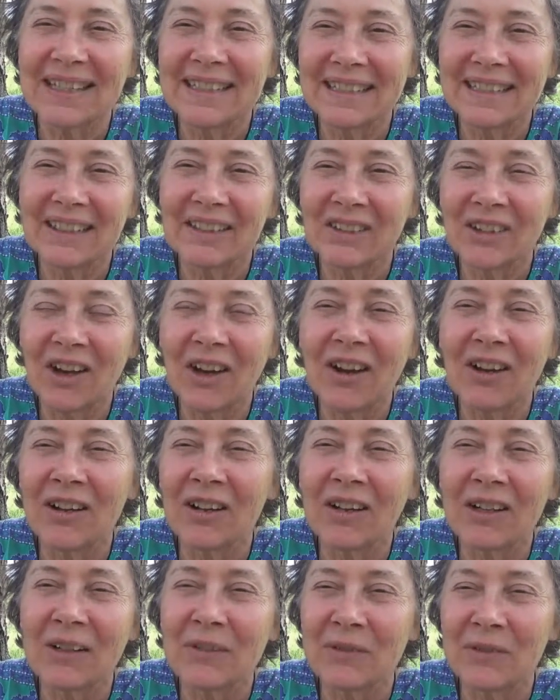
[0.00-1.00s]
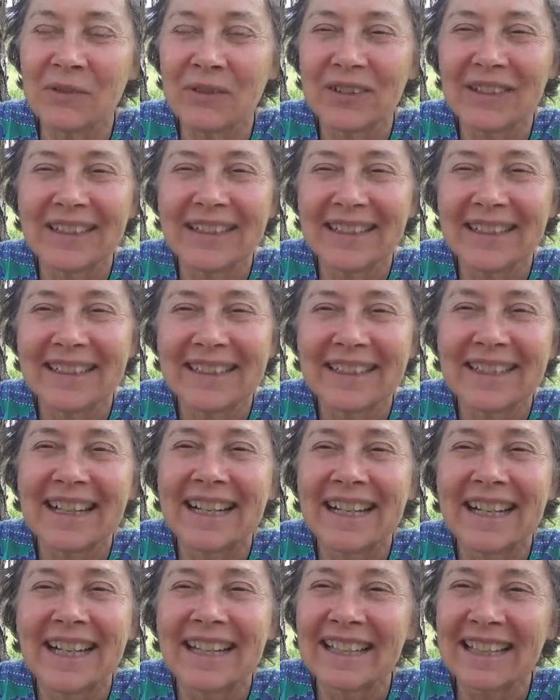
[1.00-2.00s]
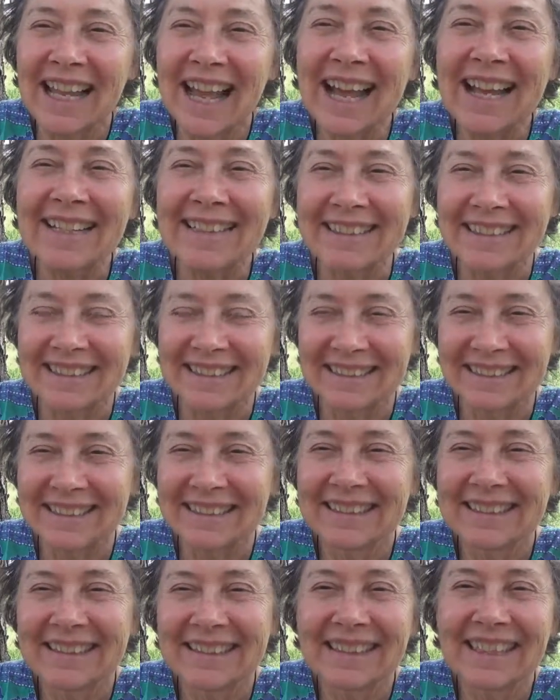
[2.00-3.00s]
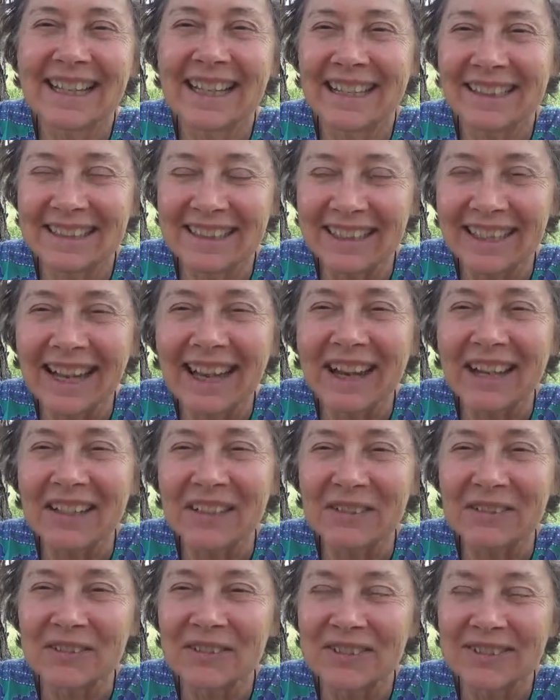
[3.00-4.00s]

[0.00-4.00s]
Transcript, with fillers: the law of light and love